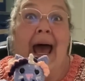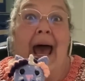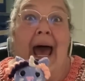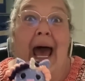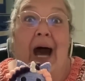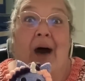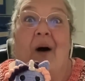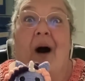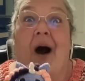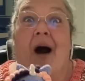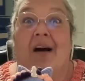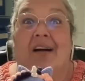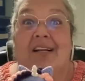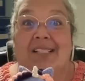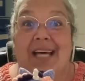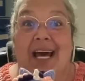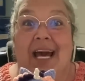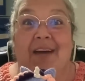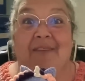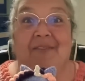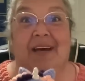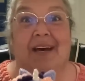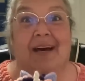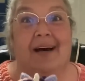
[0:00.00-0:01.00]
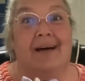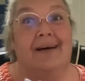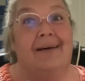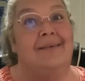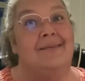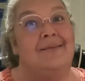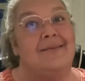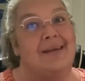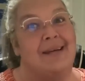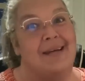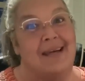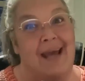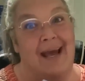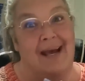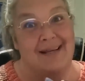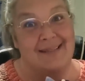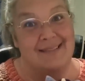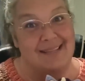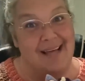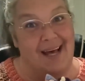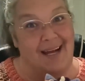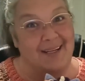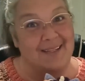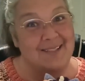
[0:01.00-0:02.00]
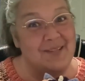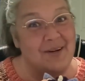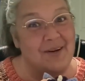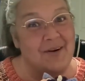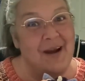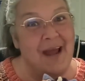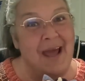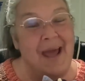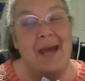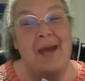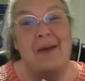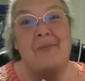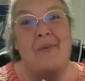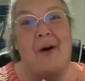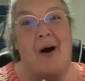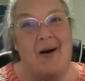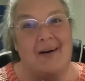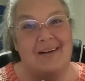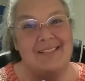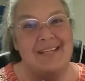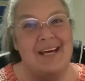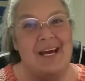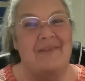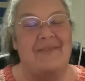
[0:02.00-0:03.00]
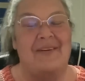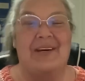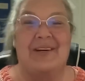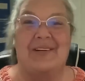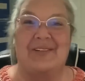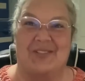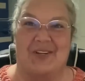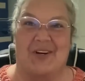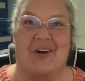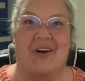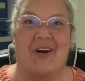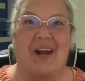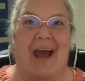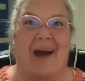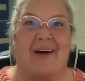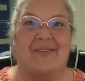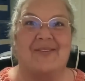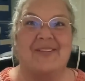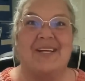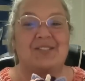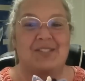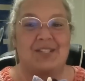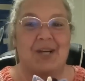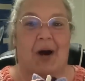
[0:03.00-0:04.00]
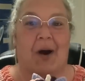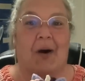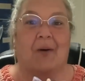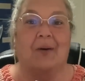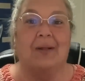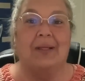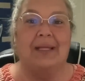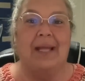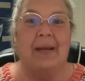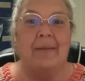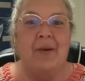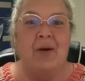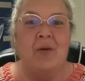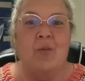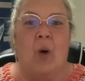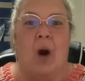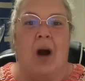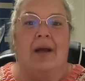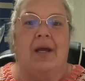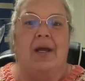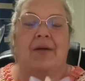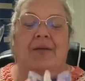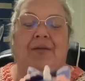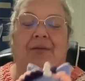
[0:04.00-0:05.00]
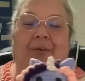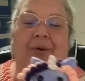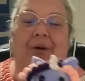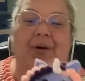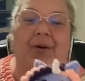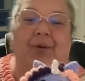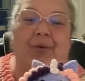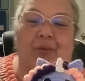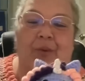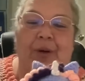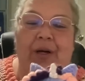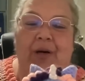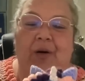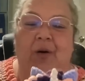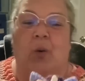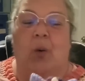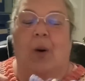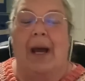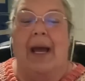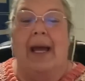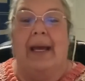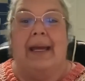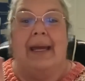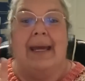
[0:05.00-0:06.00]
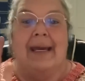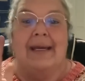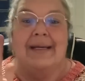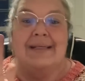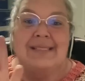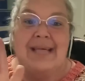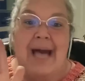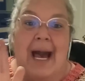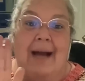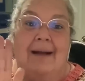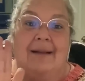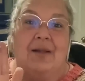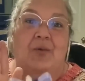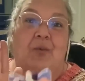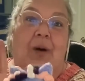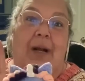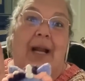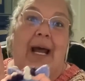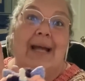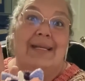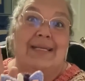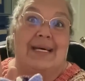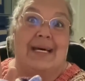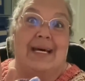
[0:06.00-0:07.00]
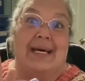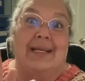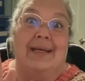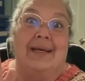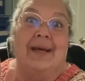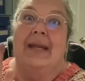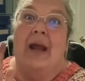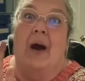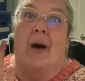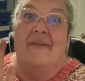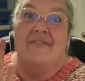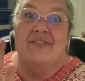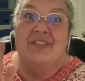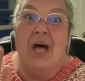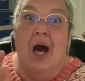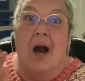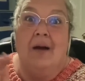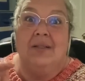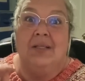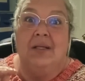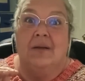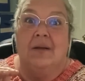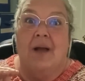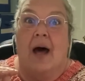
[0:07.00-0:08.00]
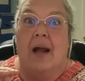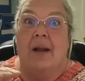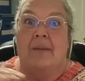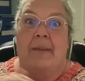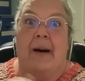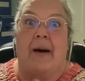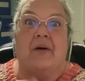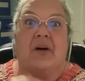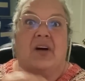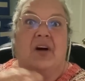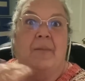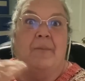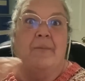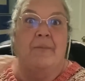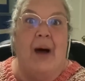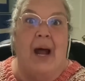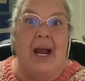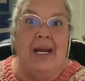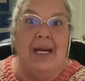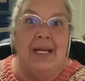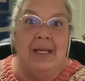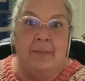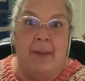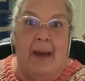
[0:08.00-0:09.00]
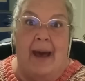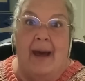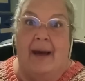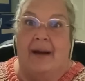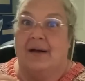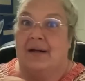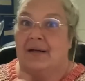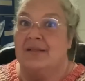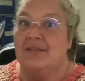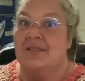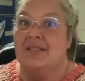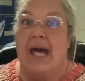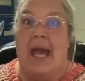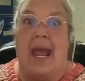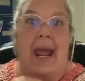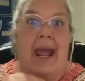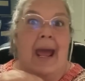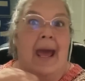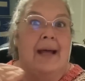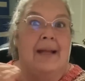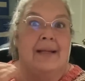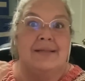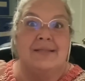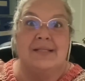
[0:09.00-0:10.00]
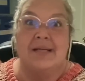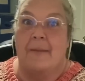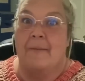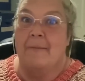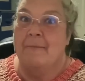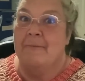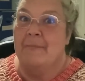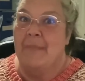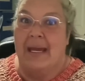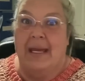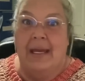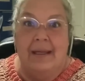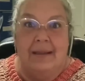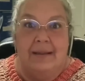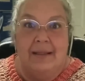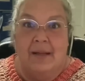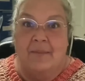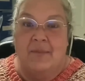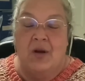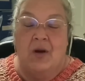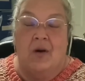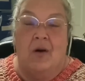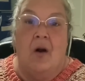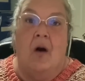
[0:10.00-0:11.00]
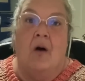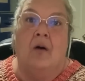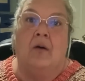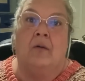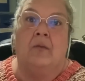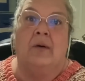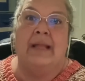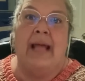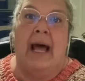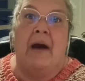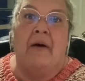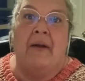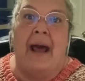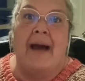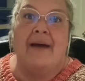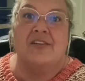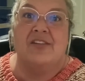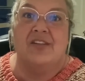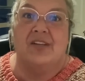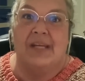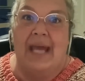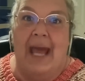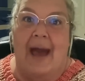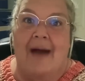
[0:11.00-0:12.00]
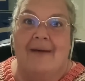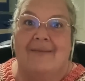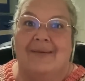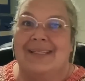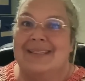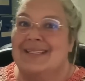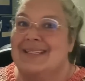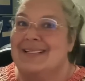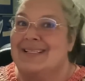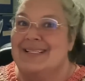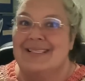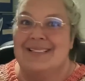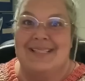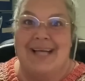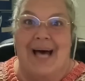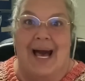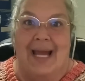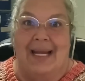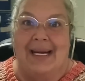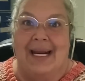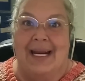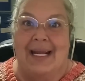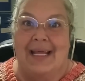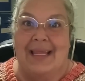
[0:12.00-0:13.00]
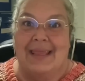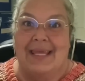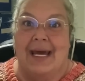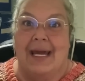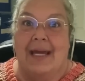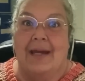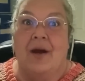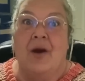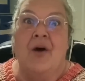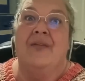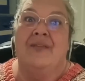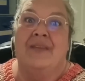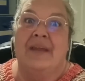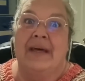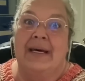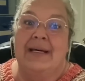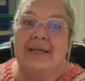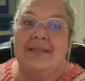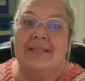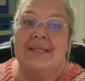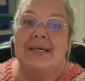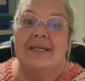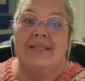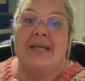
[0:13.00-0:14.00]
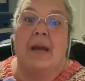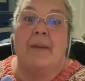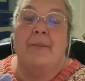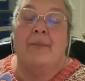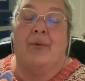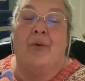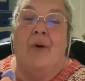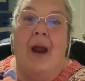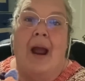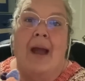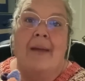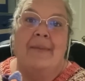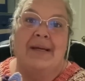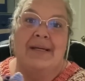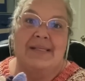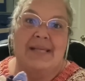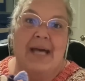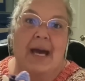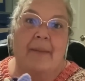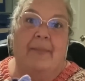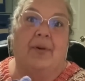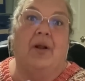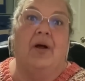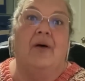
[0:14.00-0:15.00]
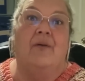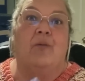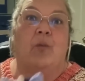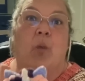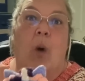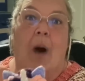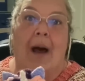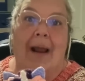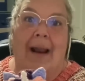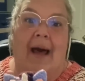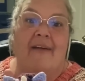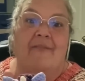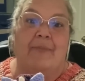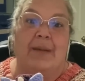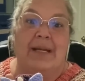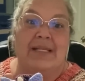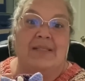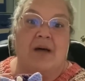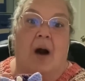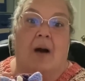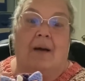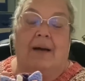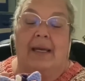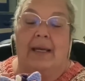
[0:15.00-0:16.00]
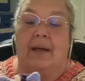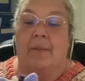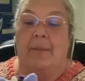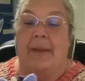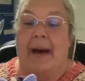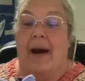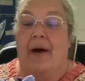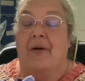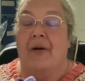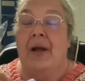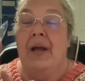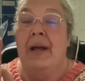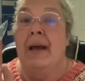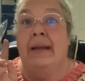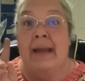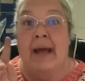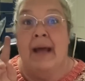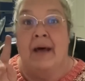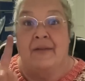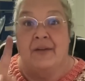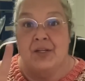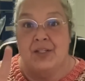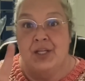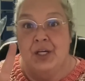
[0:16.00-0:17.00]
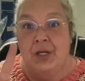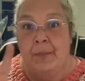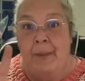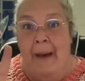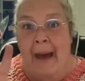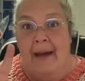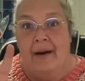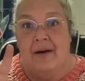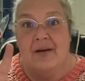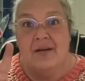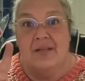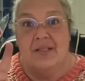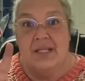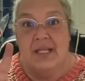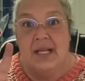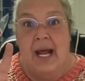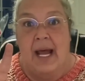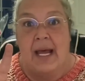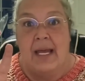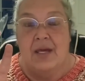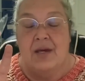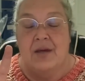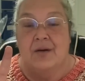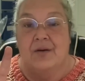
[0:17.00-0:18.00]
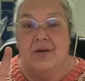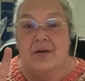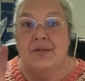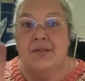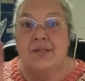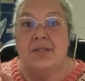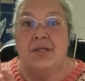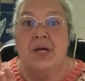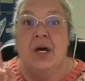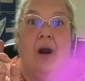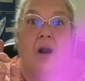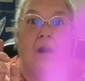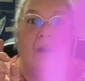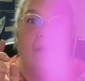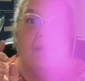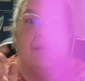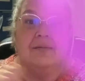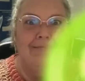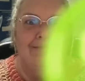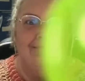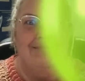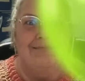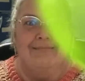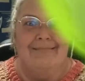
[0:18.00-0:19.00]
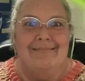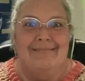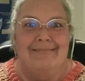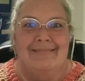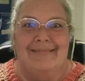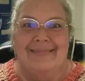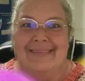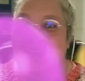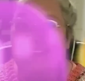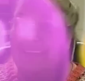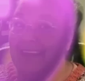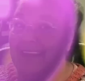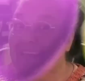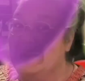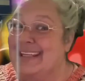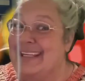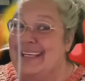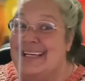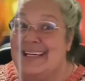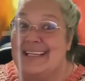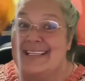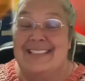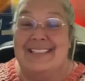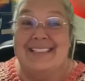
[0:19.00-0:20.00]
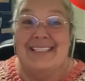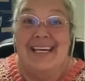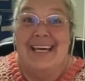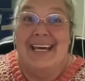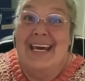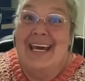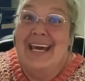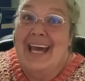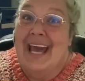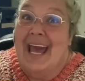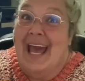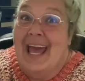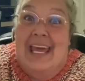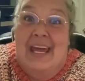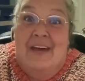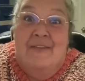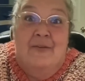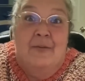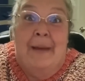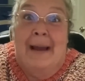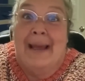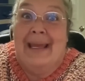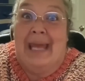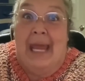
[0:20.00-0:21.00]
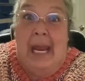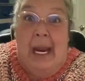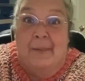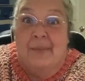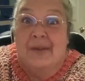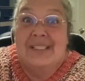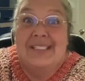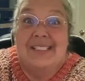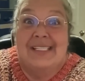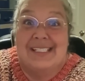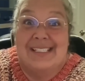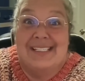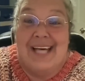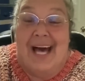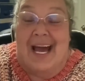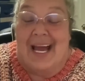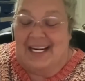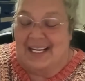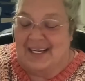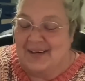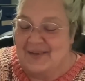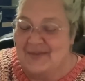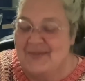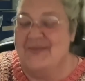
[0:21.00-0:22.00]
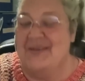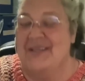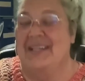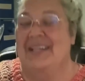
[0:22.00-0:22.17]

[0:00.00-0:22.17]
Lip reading: Octavia, yes, that is her name, Octavia, turned out. So let me walk you through real quick exactly what I did. Now, I've talked a lot about combining patterns and making them your own without actually having to design anything. This is a prime example of what I've been talking about. Now, the two patterns that I used are, see, even my camera's excited.